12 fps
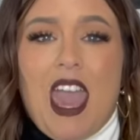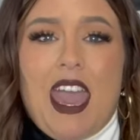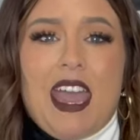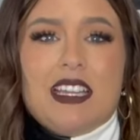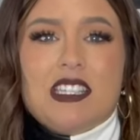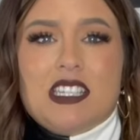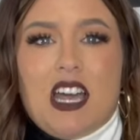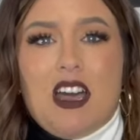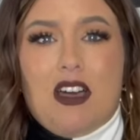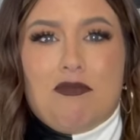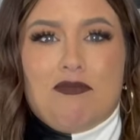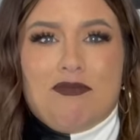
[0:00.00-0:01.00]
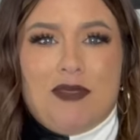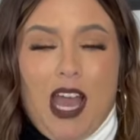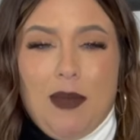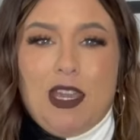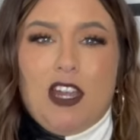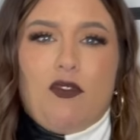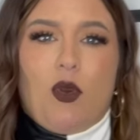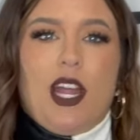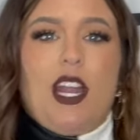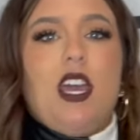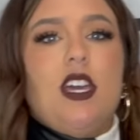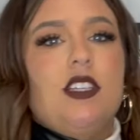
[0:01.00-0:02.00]
And um, I'm here for
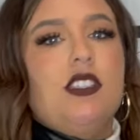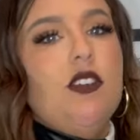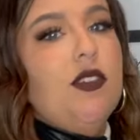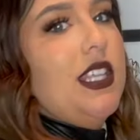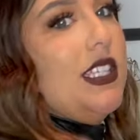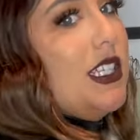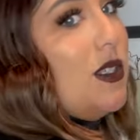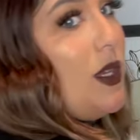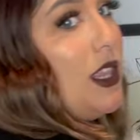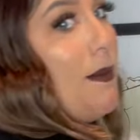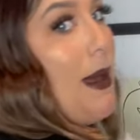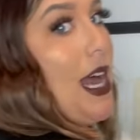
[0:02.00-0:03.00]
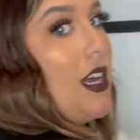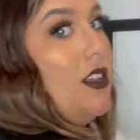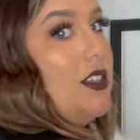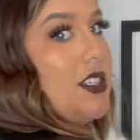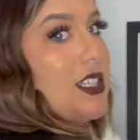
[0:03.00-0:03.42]
it. So this is what the back looks